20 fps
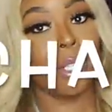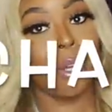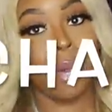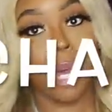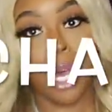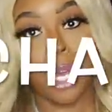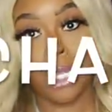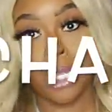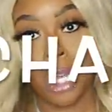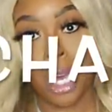know
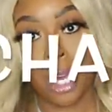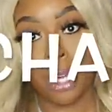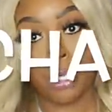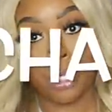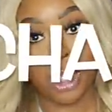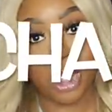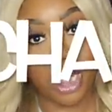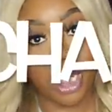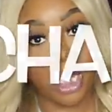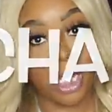I
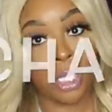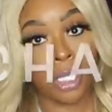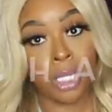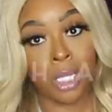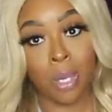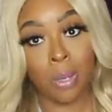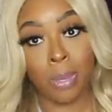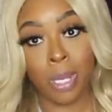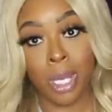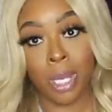dog Chance
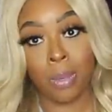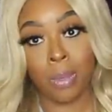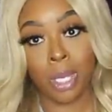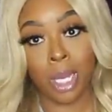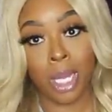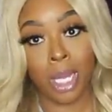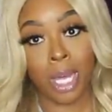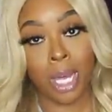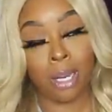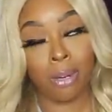so bad when
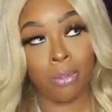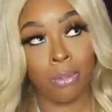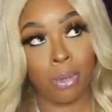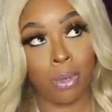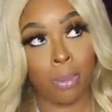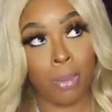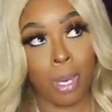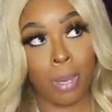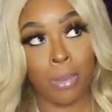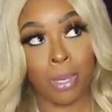I got it
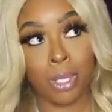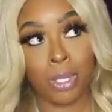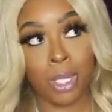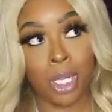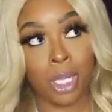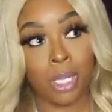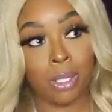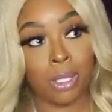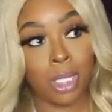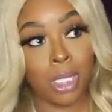for my
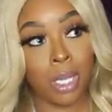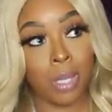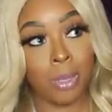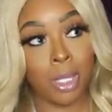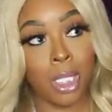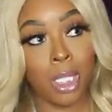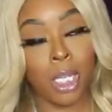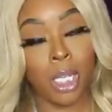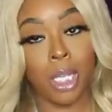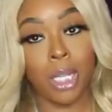birthday or
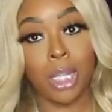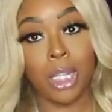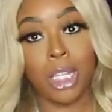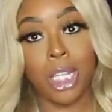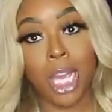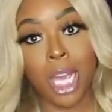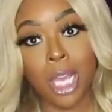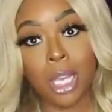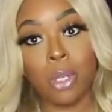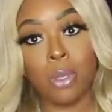something. And
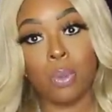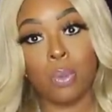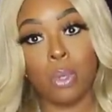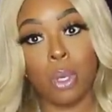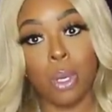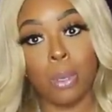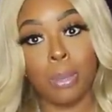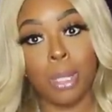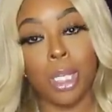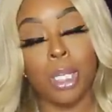that
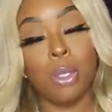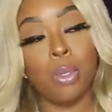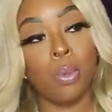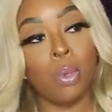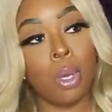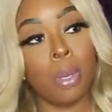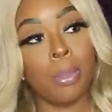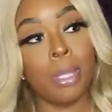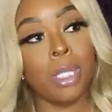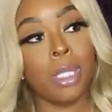grew me. It
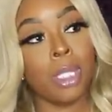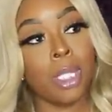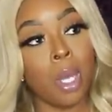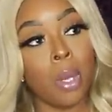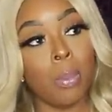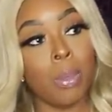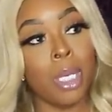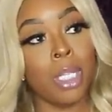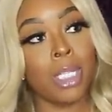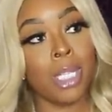grew me
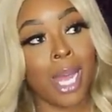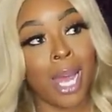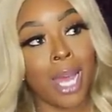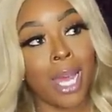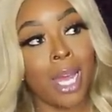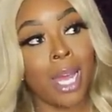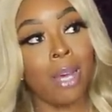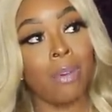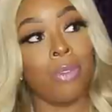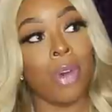so much I
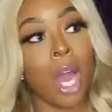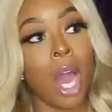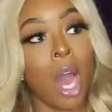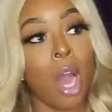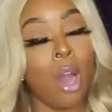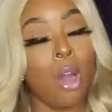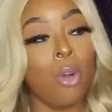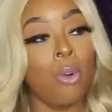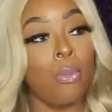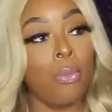have
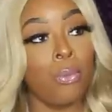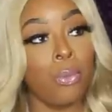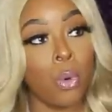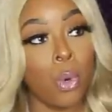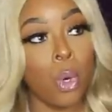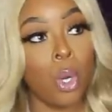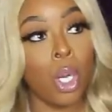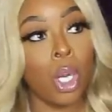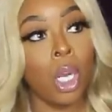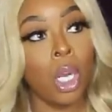all
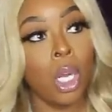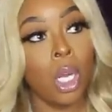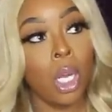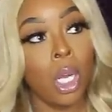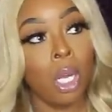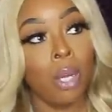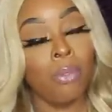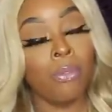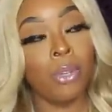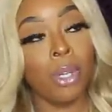four
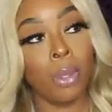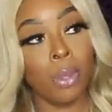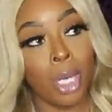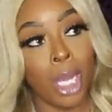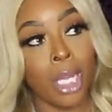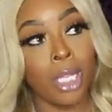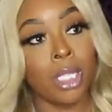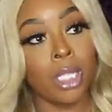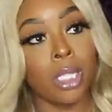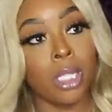
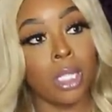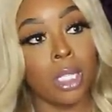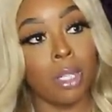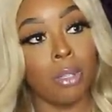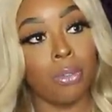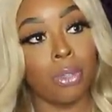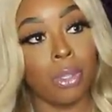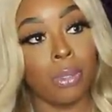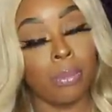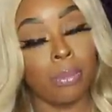variations
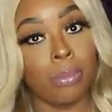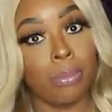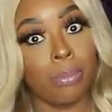of it.